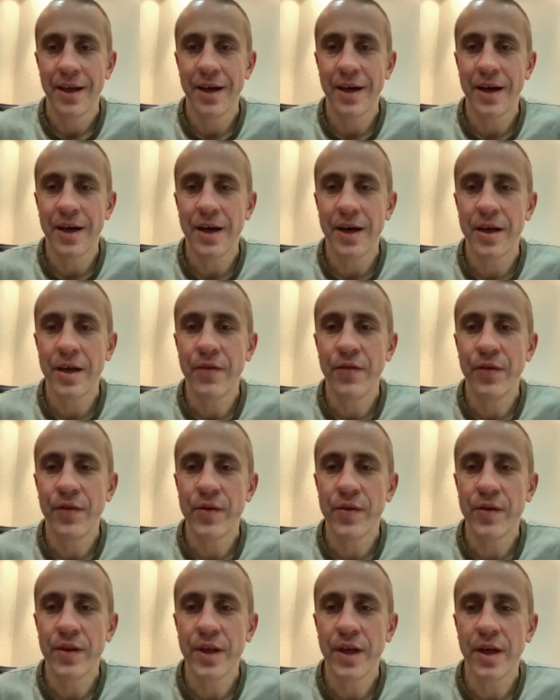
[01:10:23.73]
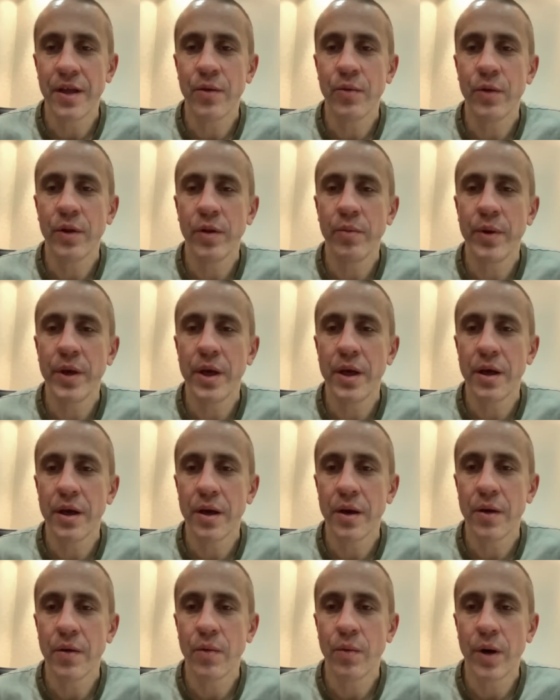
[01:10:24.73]
If USDN will
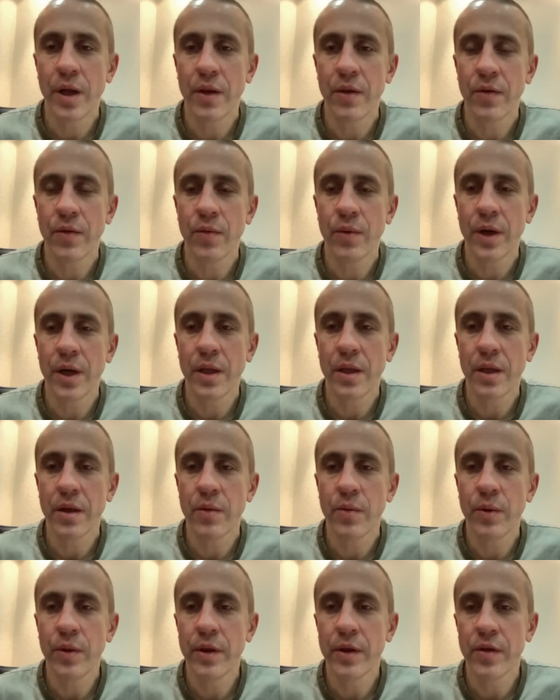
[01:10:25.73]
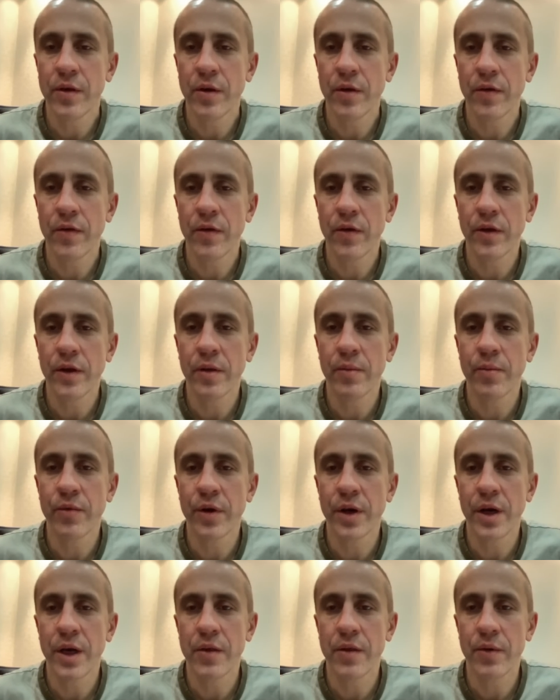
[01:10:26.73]
be 1-to-1, will the surf token
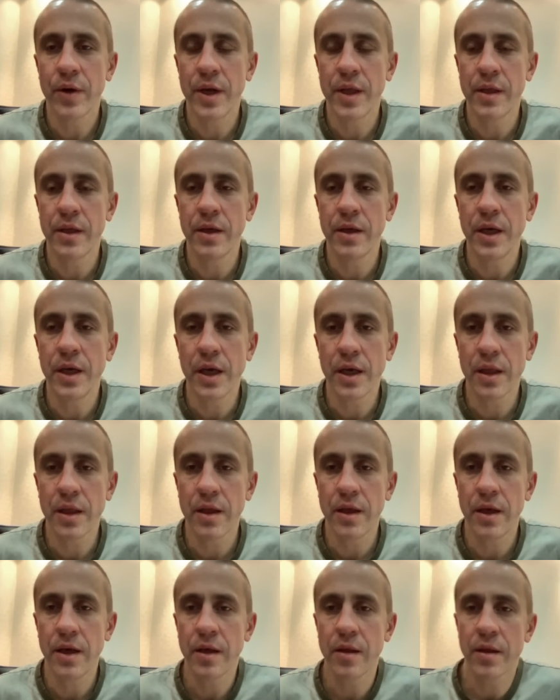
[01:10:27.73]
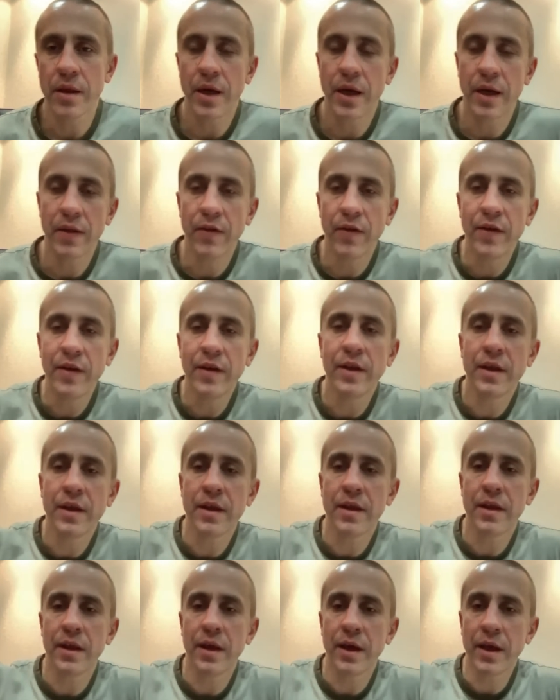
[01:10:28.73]
price rising? Yes, yes. Until
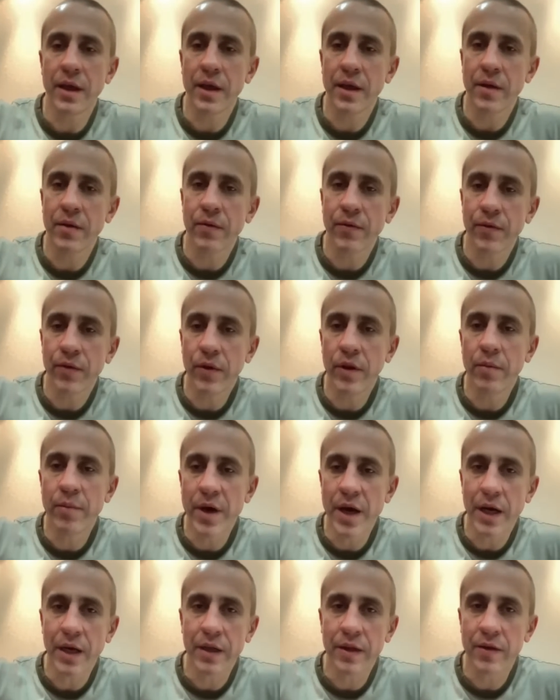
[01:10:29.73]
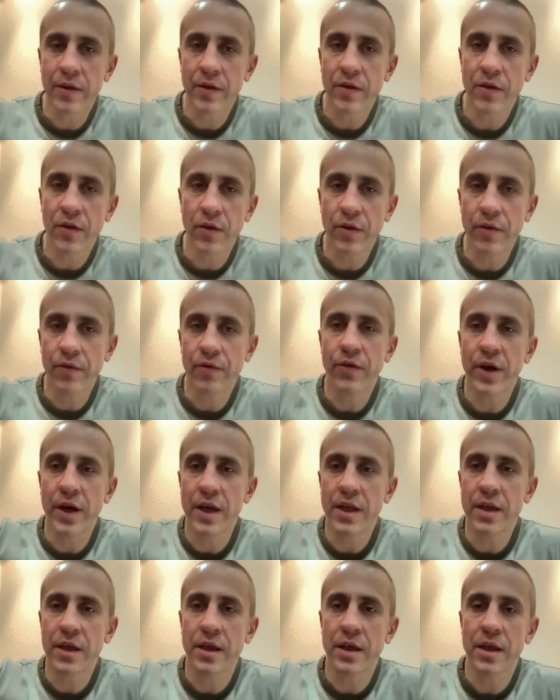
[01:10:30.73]
it's like fully backed, surf
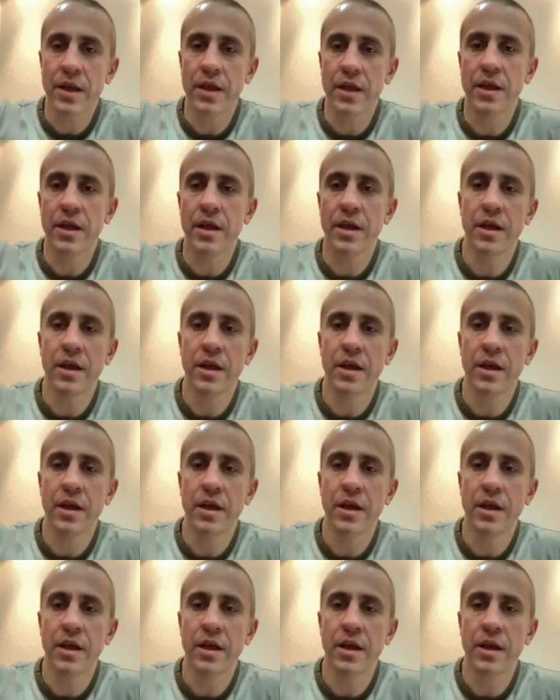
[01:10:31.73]
rises.